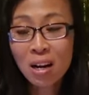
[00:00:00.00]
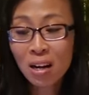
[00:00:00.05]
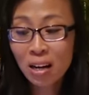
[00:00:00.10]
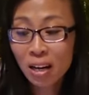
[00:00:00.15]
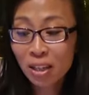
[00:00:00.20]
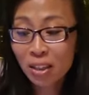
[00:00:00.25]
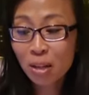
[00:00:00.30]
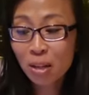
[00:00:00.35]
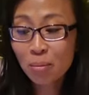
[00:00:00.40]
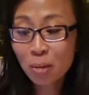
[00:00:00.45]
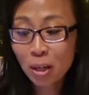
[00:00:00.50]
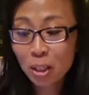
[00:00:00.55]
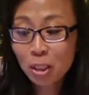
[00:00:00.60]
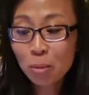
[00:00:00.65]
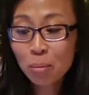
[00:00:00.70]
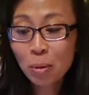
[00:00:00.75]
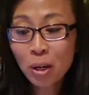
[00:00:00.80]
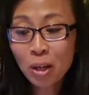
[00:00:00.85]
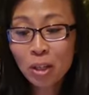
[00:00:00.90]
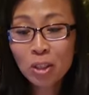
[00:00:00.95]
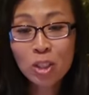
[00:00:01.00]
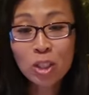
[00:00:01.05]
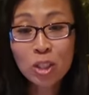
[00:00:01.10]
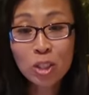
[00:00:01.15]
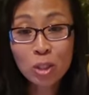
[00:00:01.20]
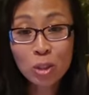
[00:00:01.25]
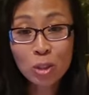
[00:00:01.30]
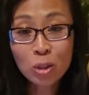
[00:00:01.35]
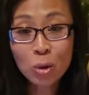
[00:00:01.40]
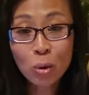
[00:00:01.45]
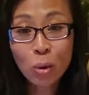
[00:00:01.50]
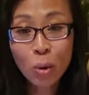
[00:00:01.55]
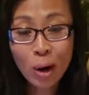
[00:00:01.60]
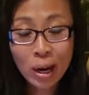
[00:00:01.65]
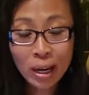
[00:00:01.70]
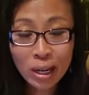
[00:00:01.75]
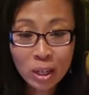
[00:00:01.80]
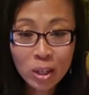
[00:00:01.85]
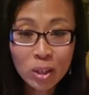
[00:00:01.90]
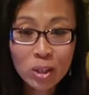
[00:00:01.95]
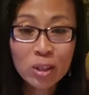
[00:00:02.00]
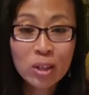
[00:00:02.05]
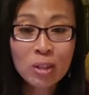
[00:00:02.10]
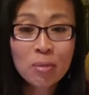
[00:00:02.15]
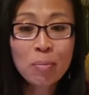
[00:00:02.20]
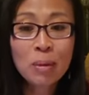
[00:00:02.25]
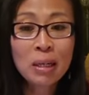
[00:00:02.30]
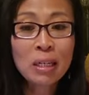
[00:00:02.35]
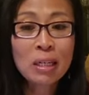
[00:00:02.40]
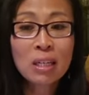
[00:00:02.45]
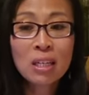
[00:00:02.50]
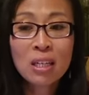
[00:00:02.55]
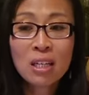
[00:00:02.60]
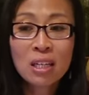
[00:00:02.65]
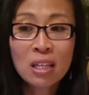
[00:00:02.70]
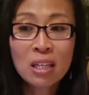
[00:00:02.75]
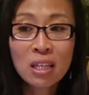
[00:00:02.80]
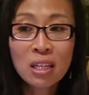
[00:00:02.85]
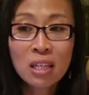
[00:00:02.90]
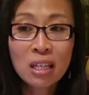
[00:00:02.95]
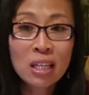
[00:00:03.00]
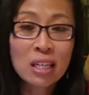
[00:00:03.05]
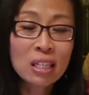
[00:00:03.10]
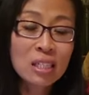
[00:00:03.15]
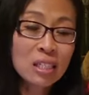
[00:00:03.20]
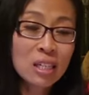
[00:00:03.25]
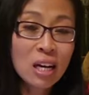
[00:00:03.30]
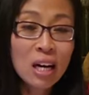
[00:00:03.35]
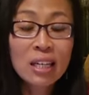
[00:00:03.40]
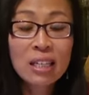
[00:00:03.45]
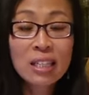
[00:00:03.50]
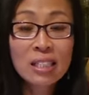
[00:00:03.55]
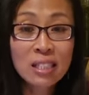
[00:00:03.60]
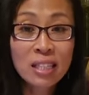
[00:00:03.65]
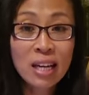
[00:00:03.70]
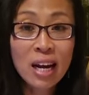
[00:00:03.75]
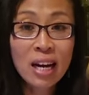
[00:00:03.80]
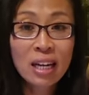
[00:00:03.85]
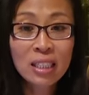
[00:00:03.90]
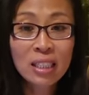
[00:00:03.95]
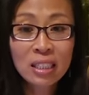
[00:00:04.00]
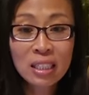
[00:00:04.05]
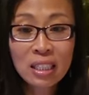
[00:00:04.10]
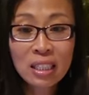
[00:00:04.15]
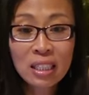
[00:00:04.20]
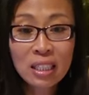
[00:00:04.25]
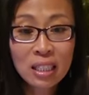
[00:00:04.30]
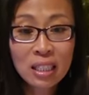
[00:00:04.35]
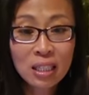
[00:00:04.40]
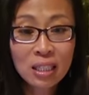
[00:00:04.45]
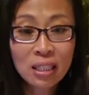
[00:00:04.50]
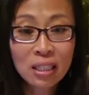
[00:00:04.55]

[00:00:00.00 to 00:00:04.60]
I think Mod Podge is quite good, but it's not exactly